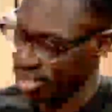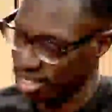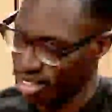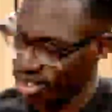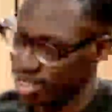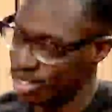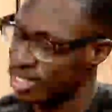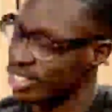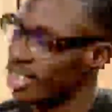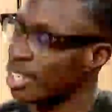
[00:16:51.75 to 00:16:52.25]
You
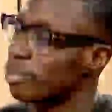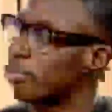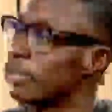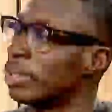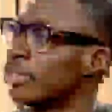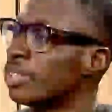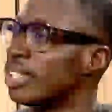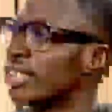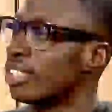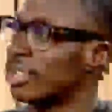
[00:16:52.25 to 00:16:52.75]
start
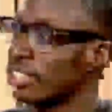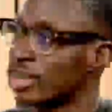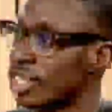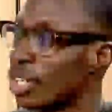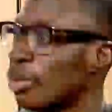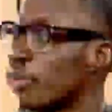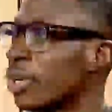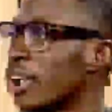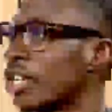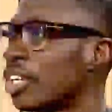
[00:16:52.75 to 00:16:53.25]
building, you start
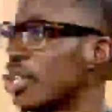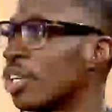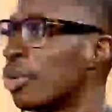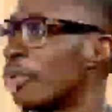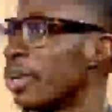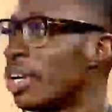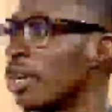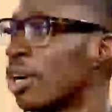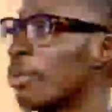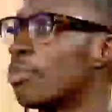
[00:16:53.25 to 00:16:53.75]
working your
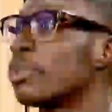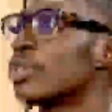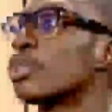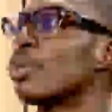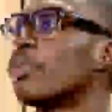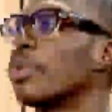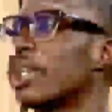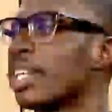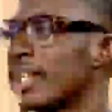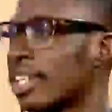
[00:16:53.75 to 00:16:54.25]
way up, so
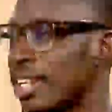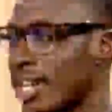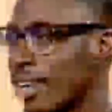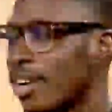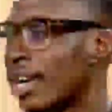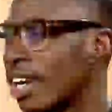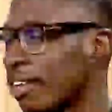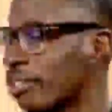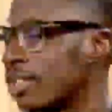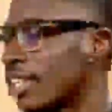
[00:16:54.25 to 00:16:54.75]
we can now
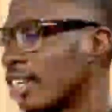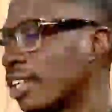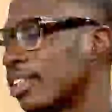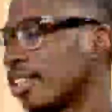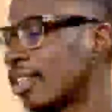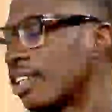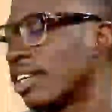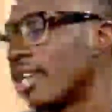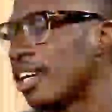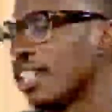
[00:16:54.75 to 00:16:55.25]
have that
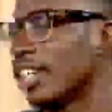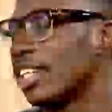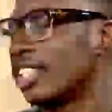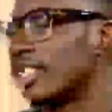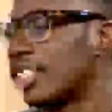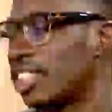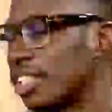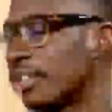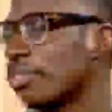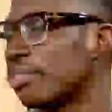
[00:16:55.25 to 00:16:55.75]

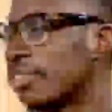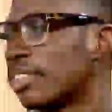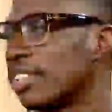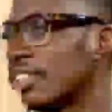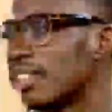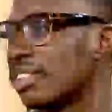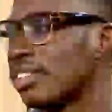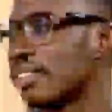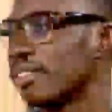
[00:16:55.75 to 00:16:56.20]
shift,